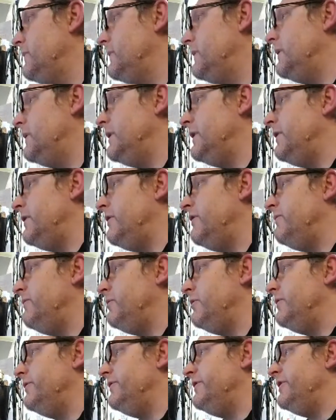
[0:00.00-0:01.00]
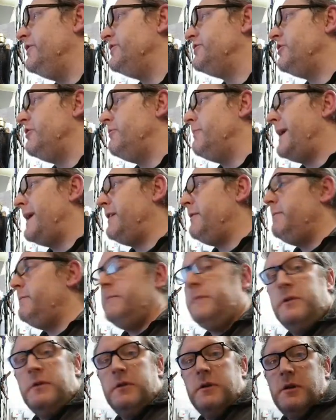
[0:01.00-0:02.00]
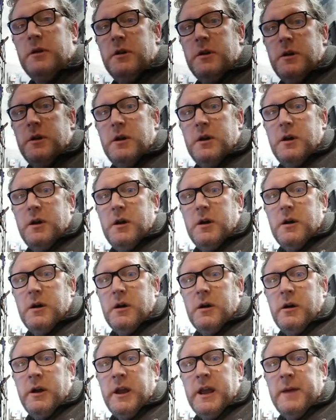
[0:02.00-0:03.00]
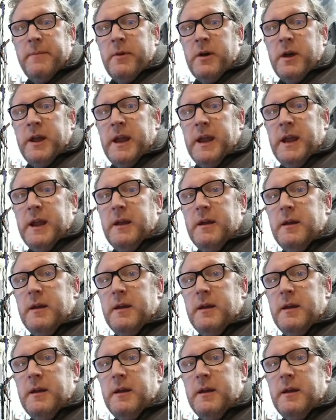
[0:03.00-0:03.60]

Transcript: And I've put, "Dear Sir Madam, I am a